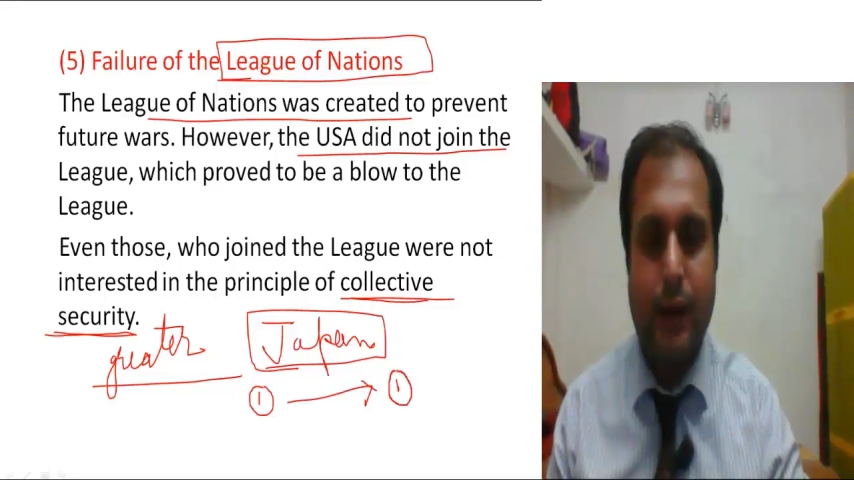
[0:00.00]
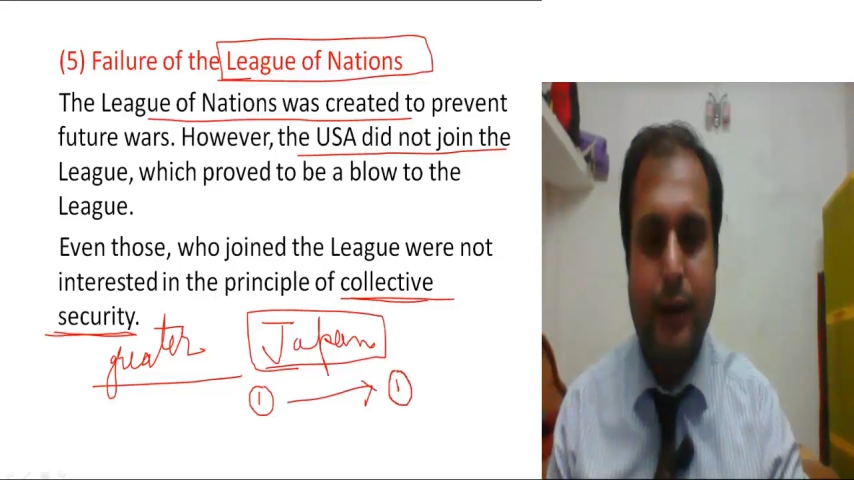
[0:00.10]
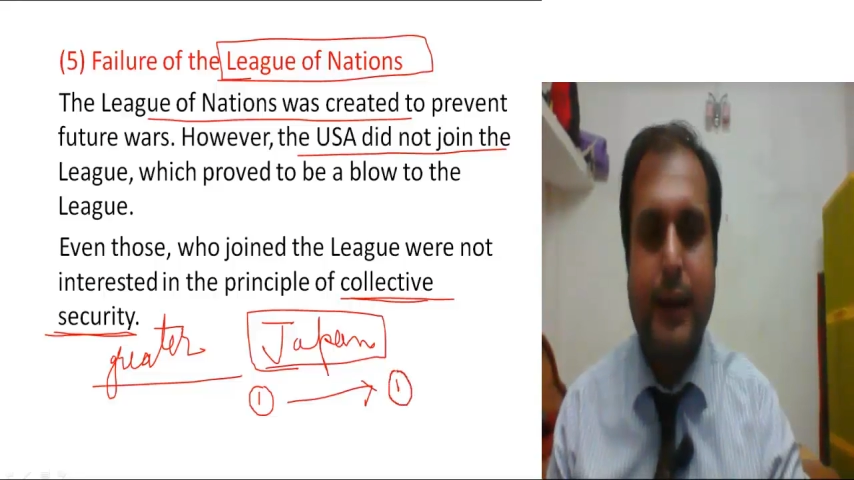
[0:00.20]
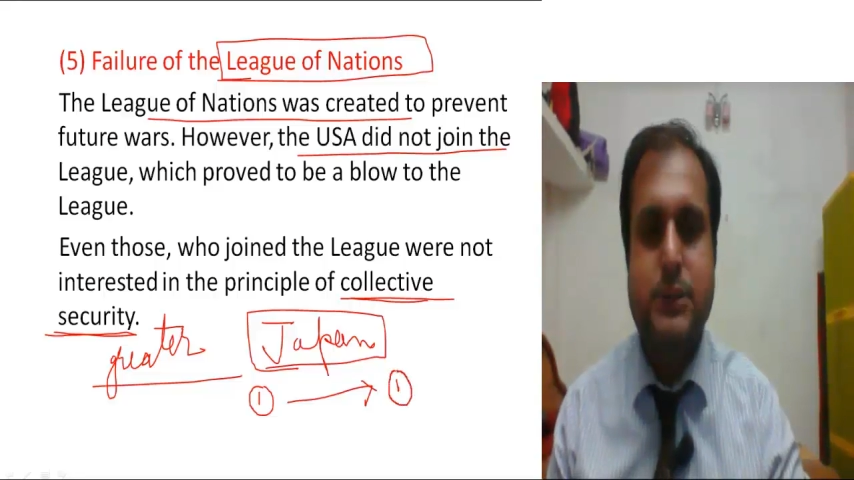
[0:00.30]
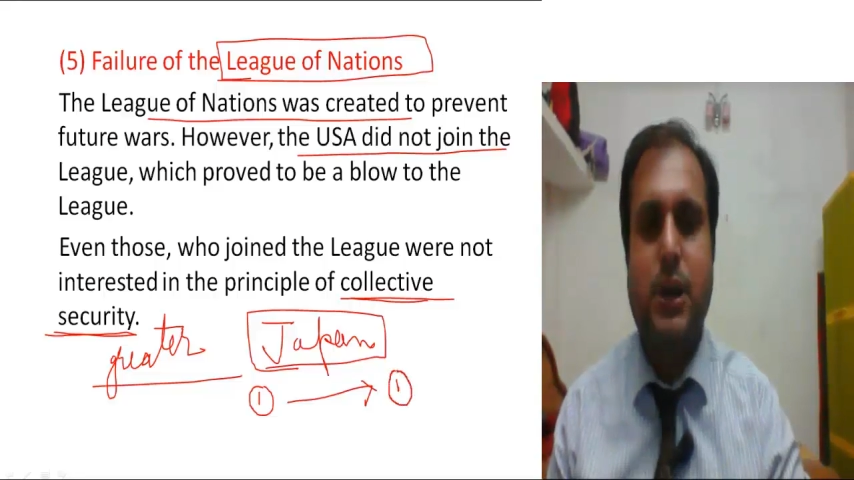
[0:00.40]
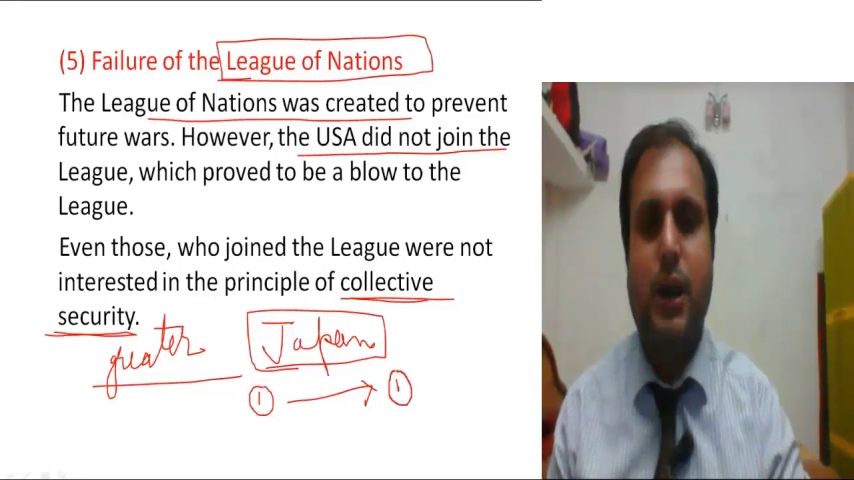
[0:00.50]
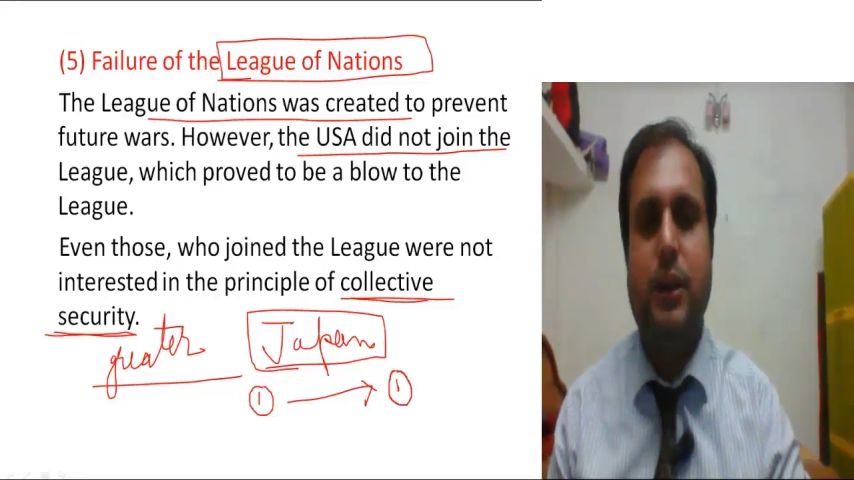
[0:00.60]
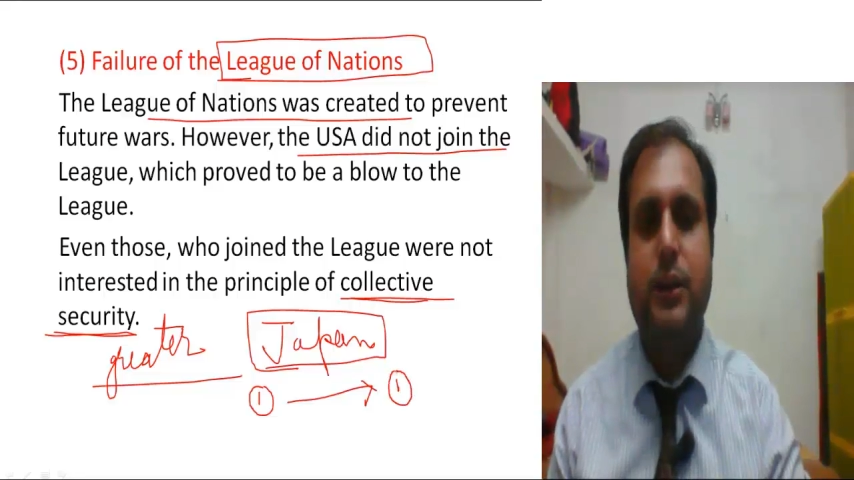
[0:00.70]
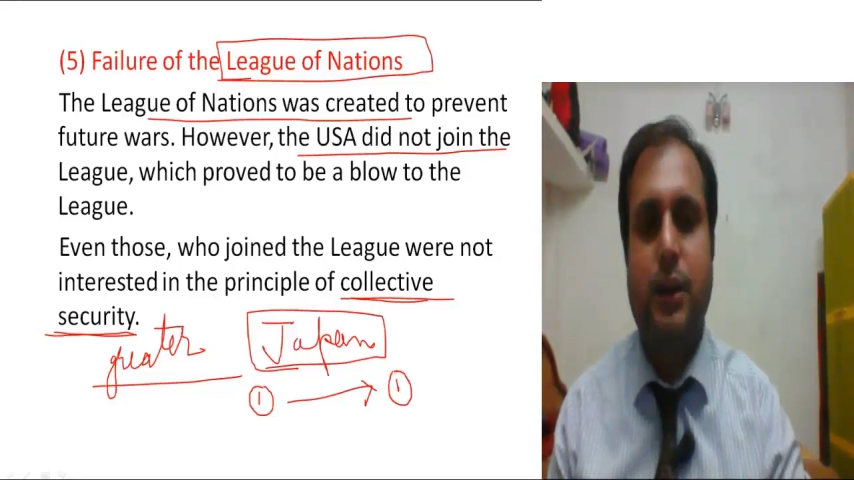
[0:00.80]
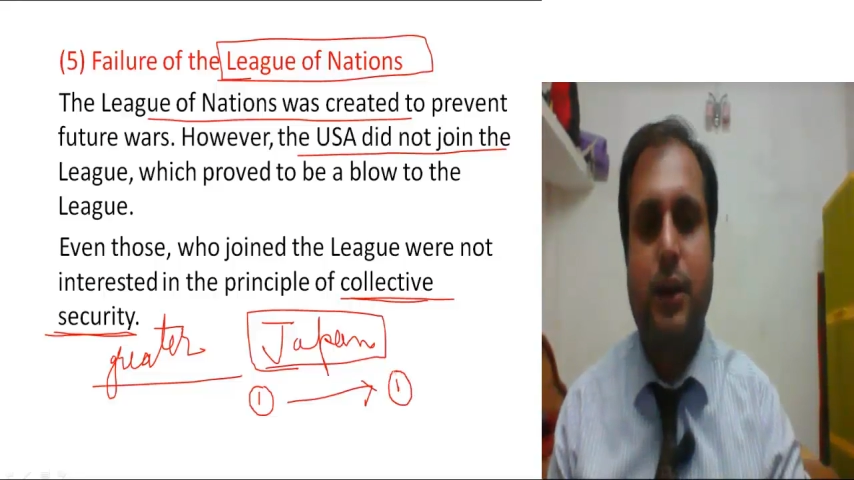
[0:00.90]
attacks
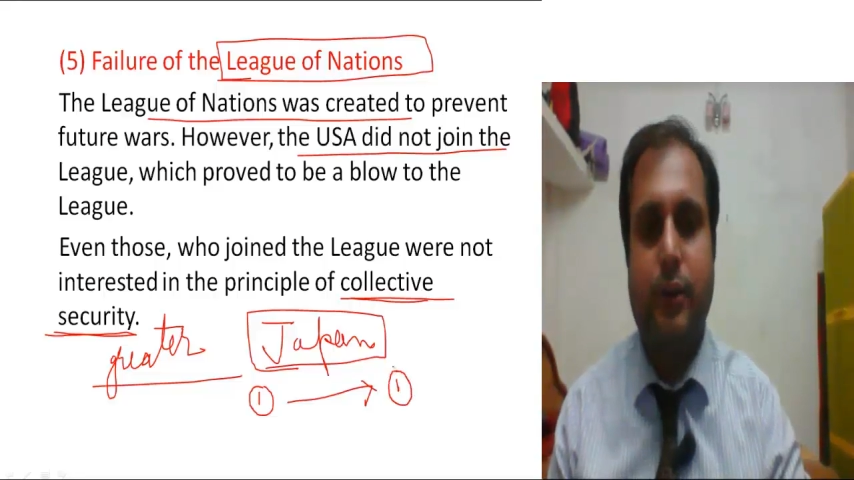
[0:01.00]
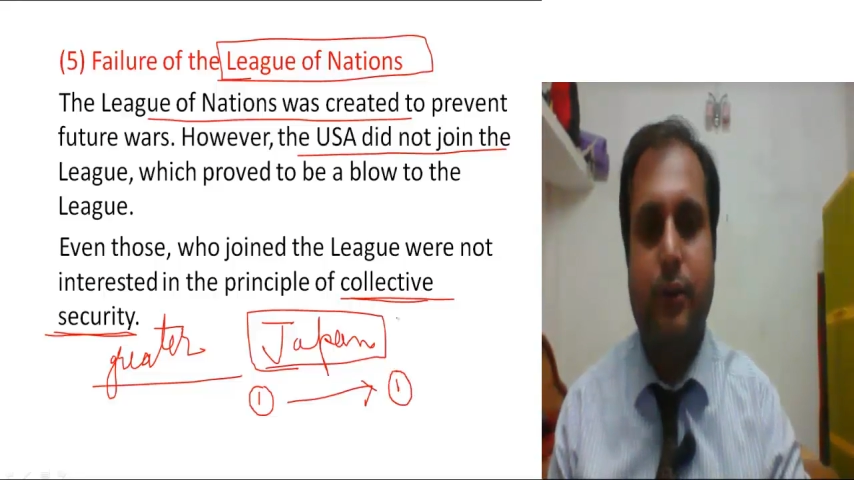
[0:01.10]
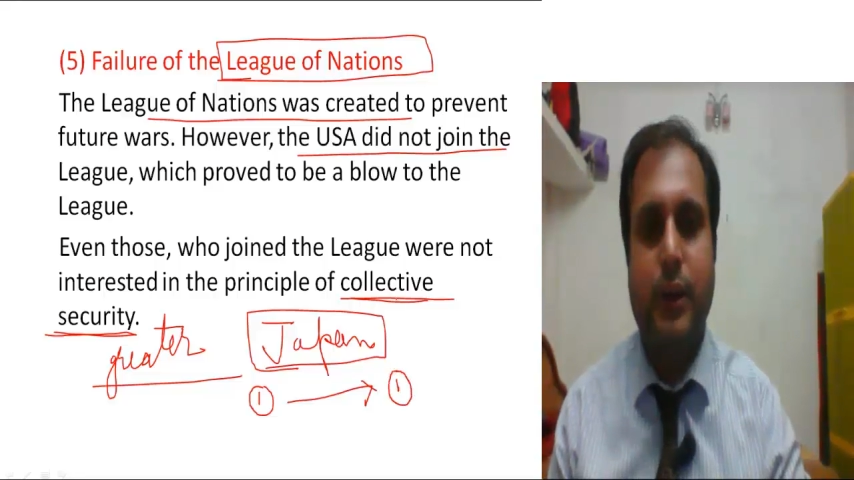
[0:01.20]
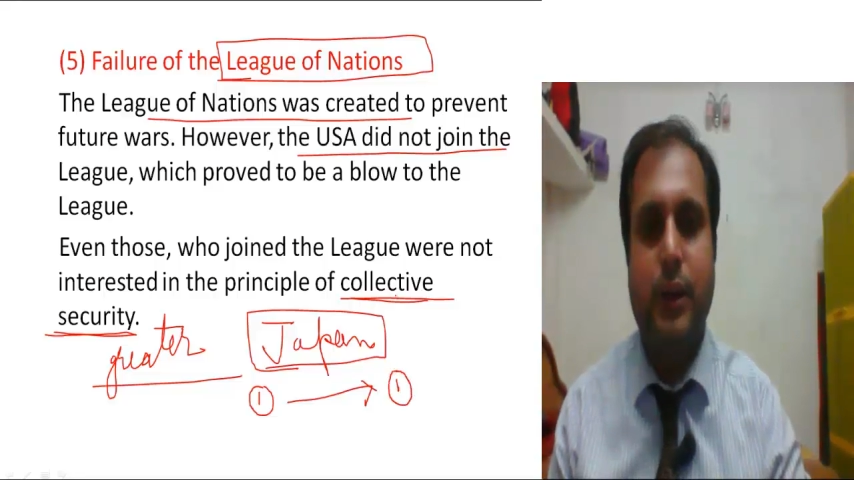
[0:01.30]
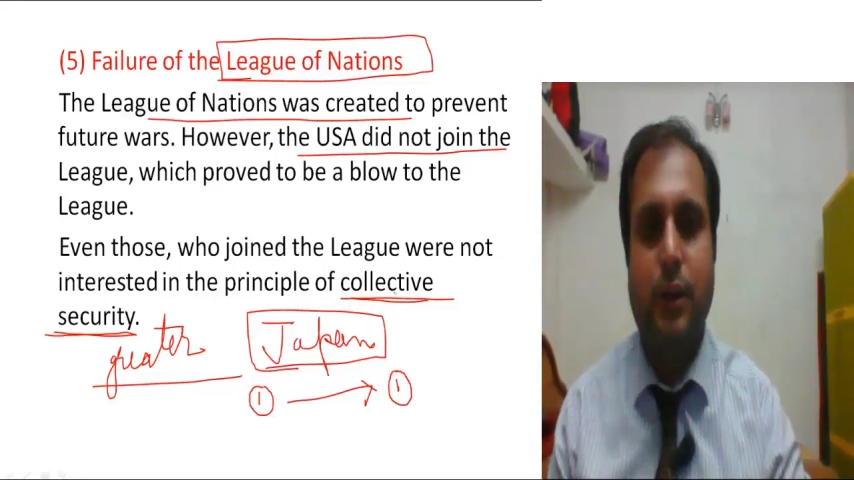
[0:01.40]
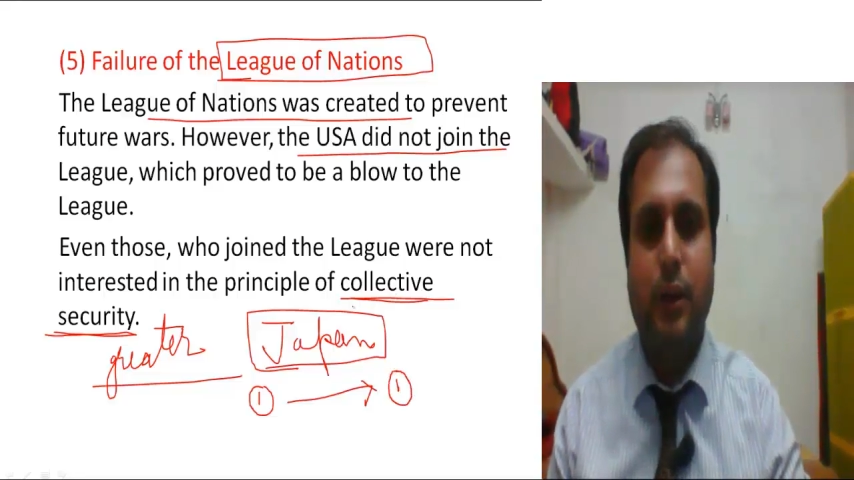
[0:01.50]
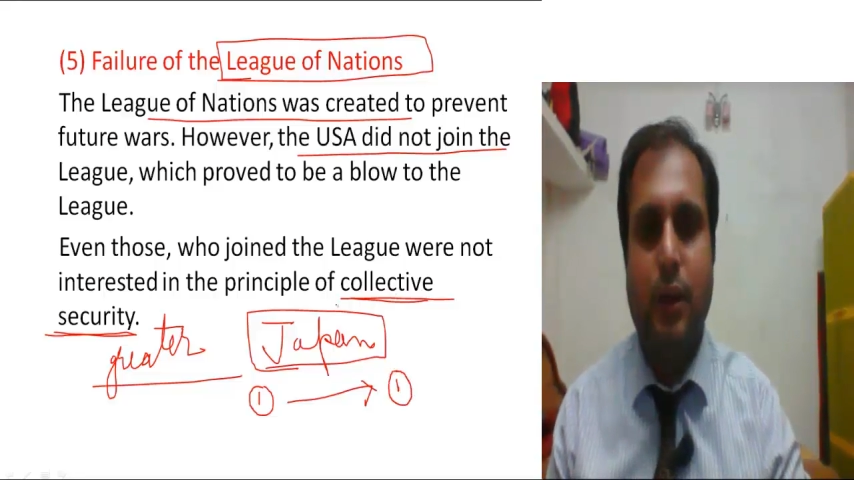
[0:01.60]
another country,